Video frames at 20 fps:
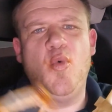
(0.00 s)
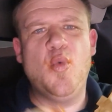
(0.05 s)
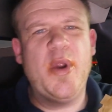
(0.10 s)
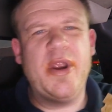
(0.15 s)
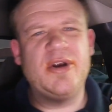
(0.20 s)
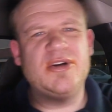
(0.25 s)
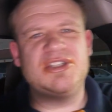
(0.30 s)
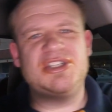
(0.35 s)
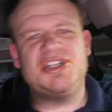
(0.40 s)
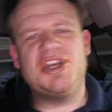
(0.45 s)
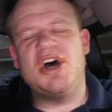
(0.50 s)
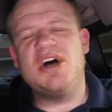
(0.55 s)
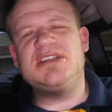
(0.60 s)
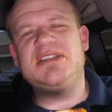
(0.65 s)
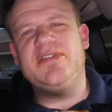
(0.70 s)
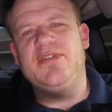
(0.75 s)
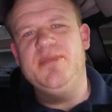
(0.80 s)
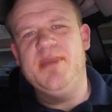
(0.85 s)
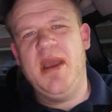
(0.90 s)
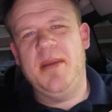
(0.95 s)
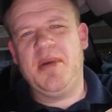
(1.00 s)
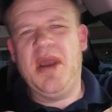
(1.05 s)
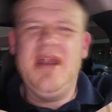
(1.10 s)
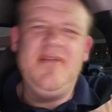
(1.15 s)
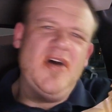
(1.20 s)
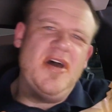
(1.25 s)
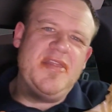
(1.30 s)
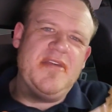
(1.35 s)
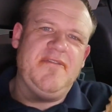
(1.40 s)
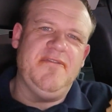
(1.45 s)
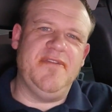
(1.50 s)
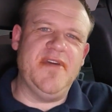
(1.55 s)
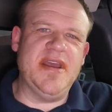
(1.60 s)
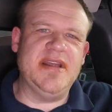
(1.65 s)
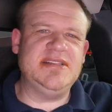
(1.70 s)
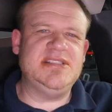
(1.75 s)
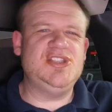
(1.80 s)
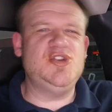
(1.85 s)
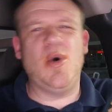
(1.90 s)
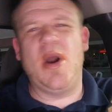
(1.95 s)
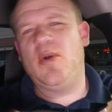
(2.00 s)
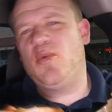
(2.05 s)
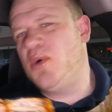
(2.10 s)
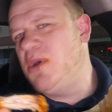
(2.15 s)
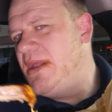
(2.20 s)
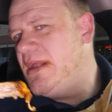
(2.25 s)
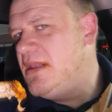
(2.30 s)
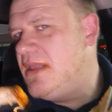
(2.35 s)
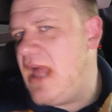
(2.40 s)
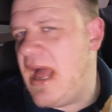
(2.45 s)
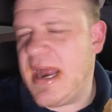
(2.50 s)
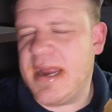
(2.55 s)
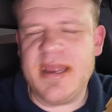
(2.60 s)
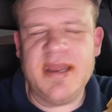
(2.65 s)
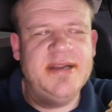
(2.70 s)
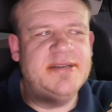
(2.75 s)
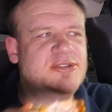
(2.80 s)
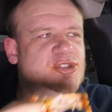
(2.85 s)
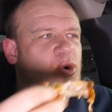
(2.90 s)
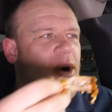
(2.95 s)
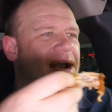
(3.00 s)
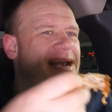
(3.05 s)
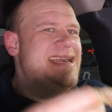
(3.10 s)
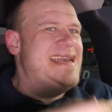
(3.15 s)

weird sauce for me. I'm kind of on the fence. Do I really like it? Do I